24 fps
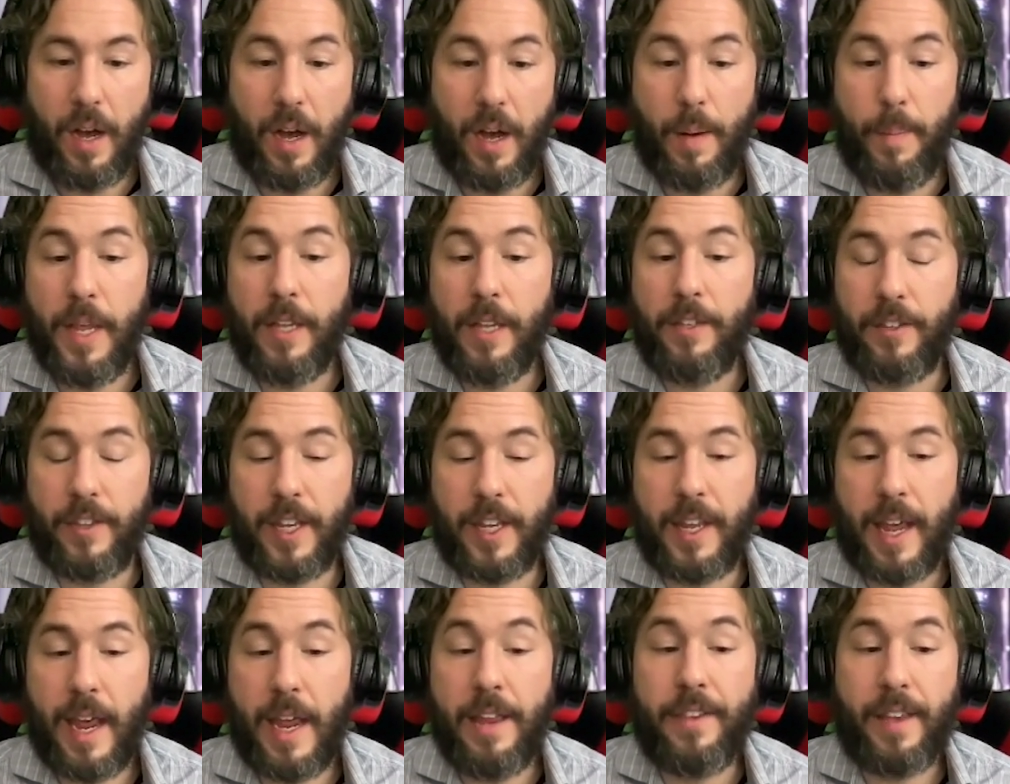Is it the
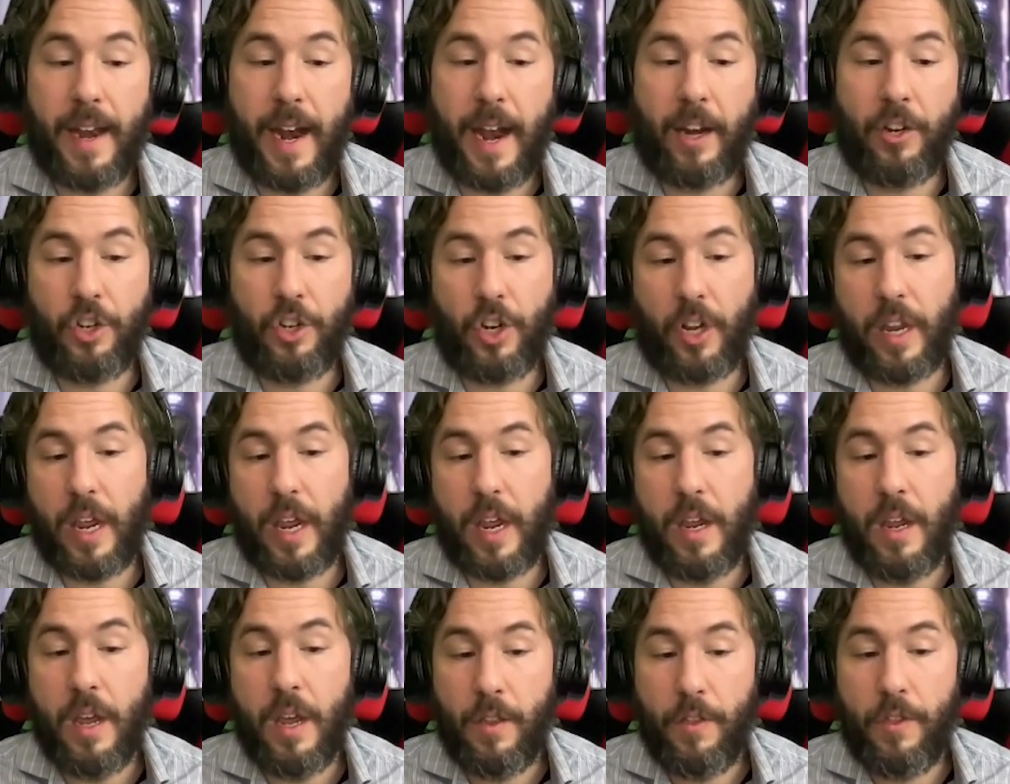case that
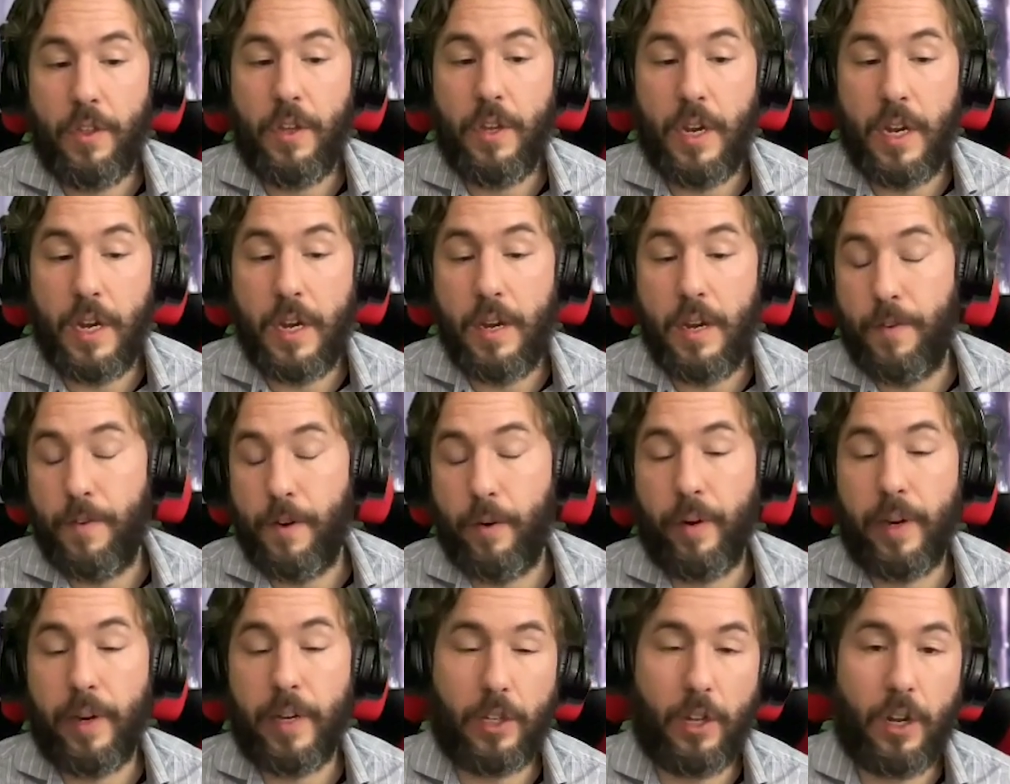actually the
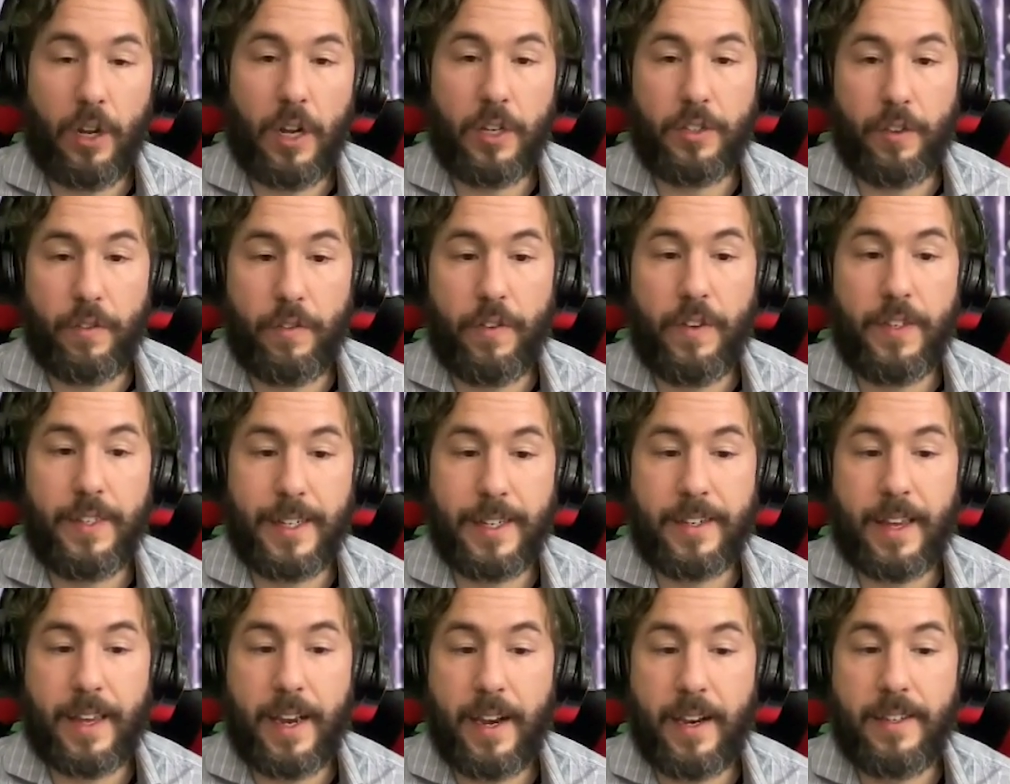various laws of
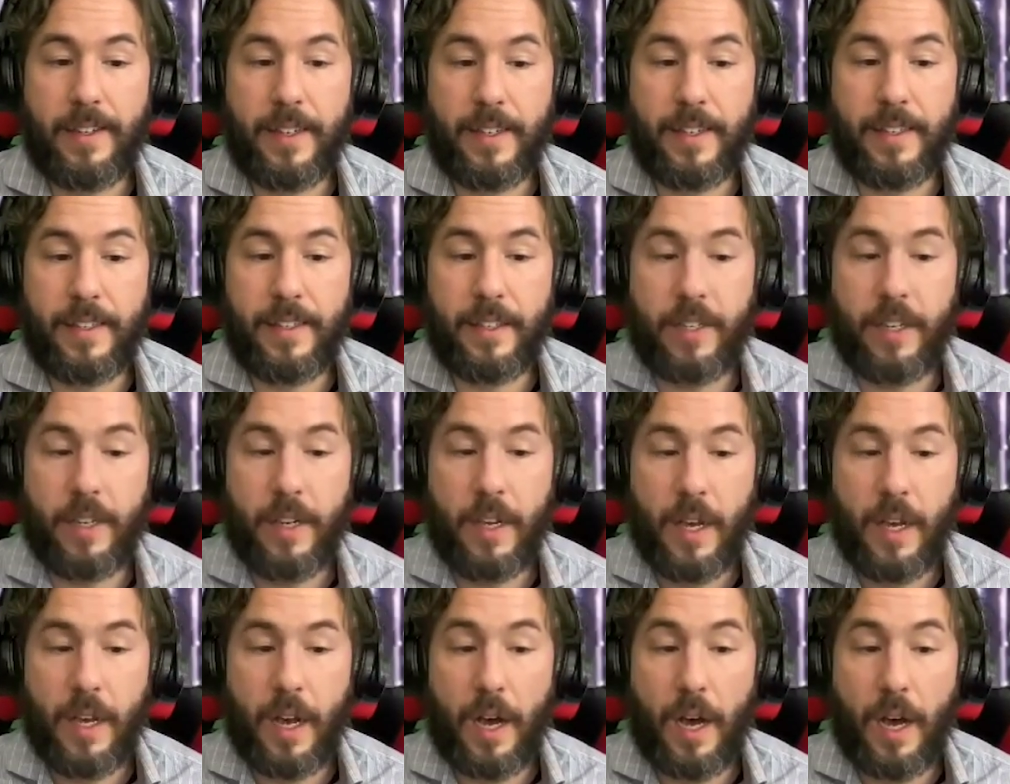physics can exist
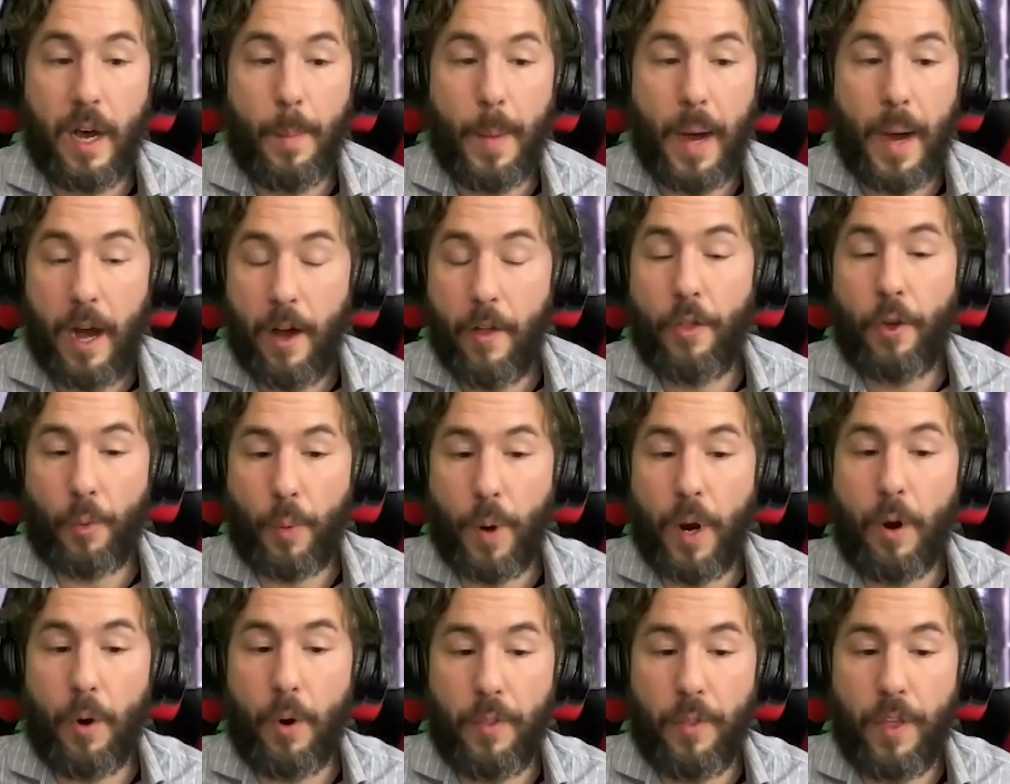on
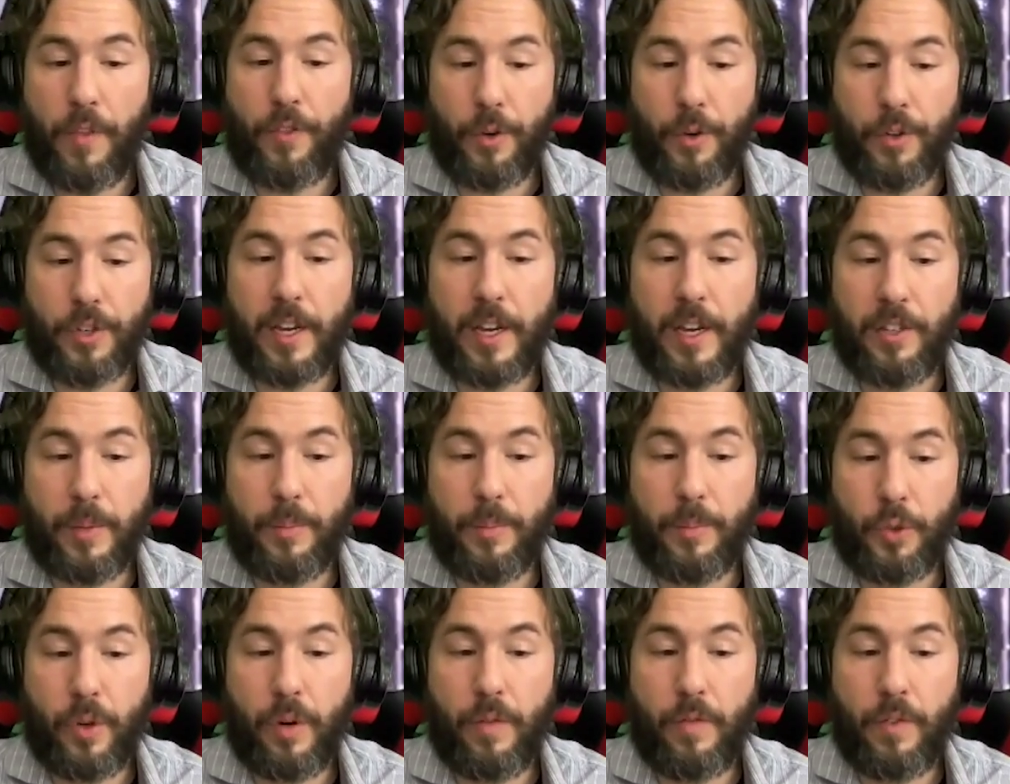their own, that there's some
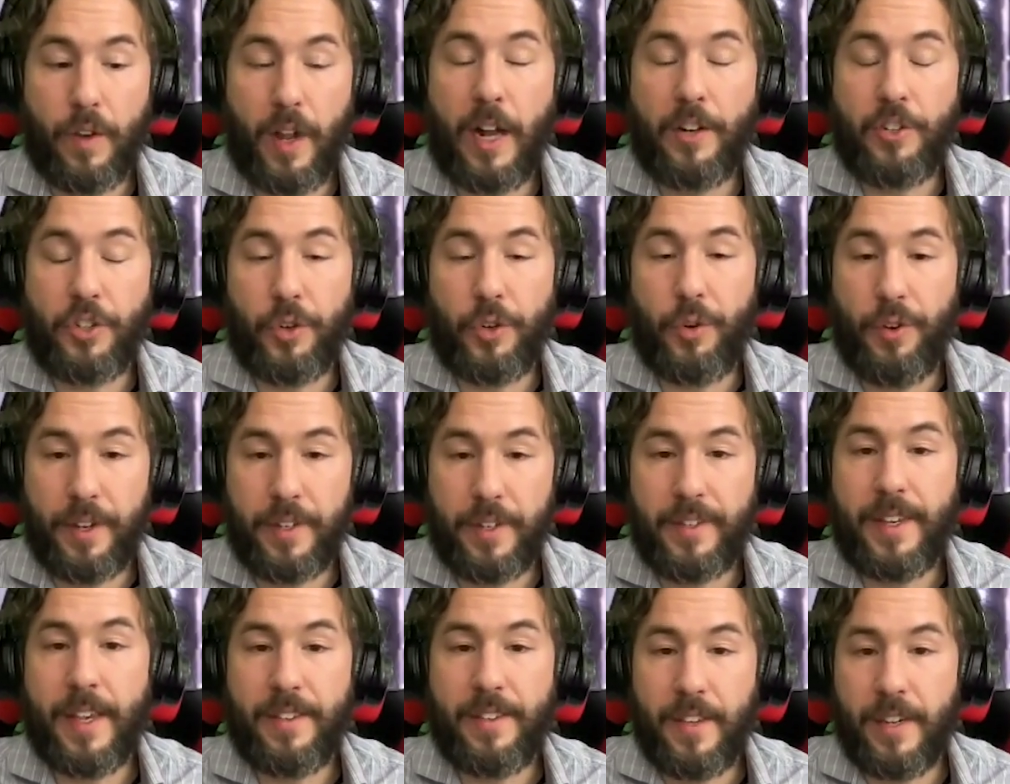sort of logical
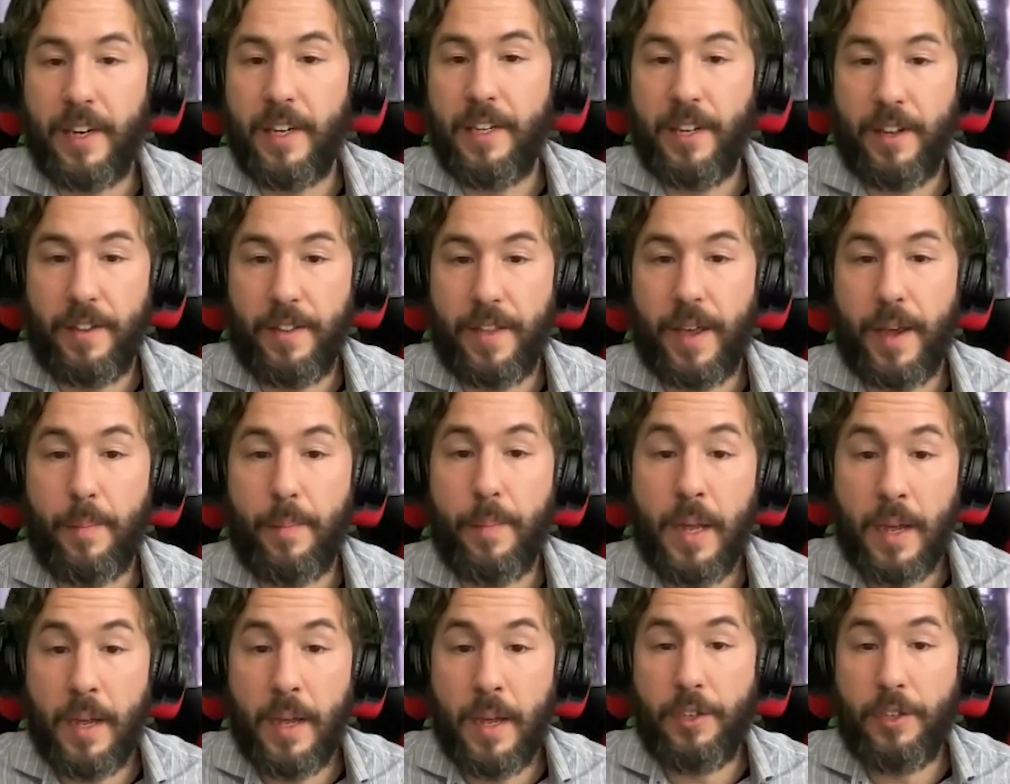necessity to them?